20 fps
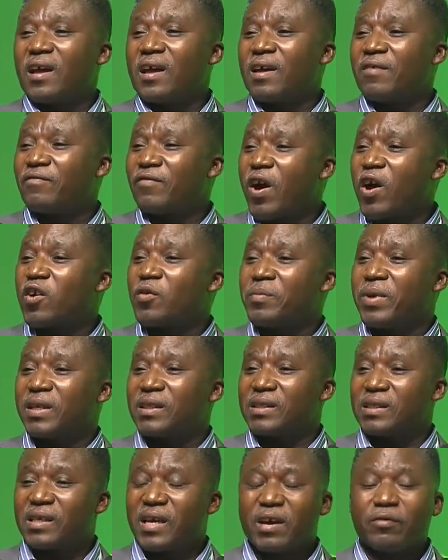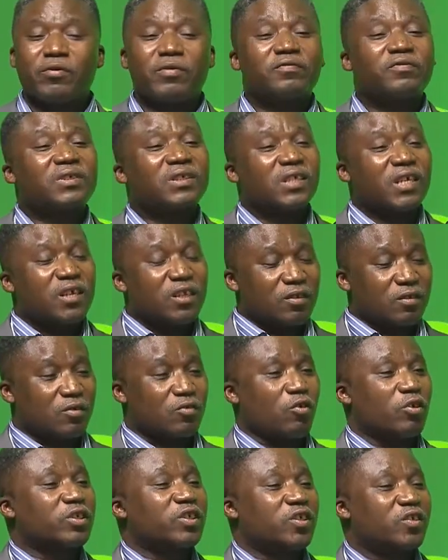environment. And we've seen
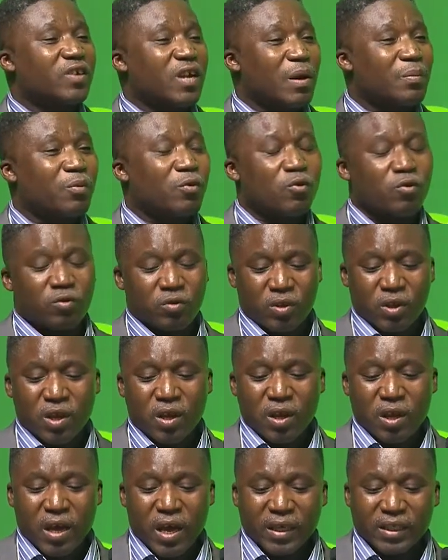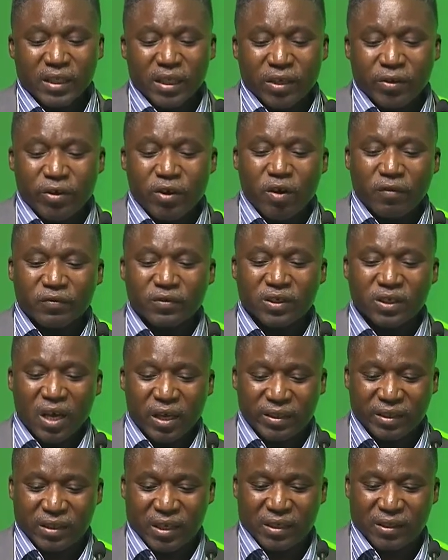considerable degree of
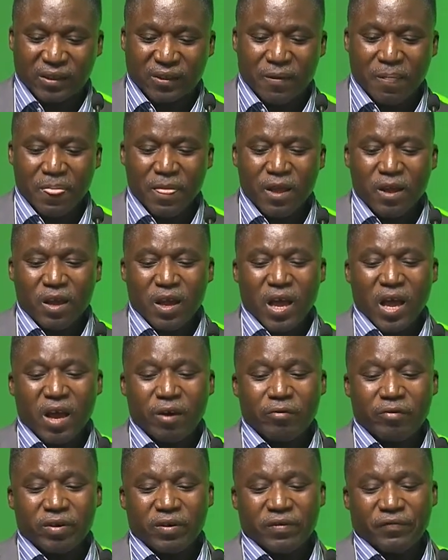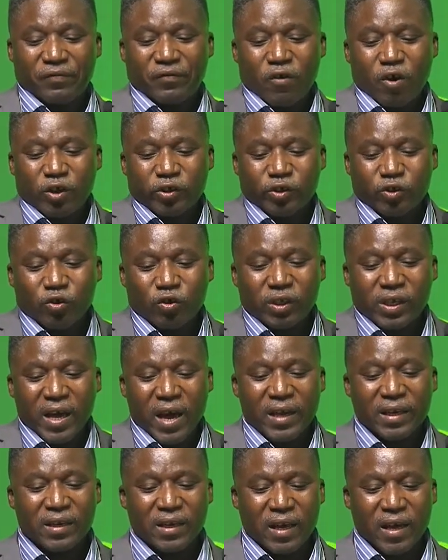success. We've also
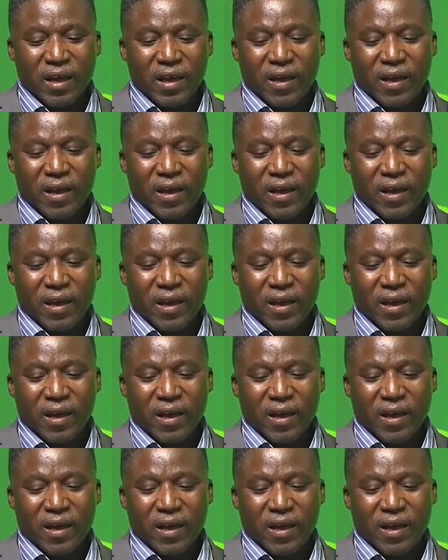done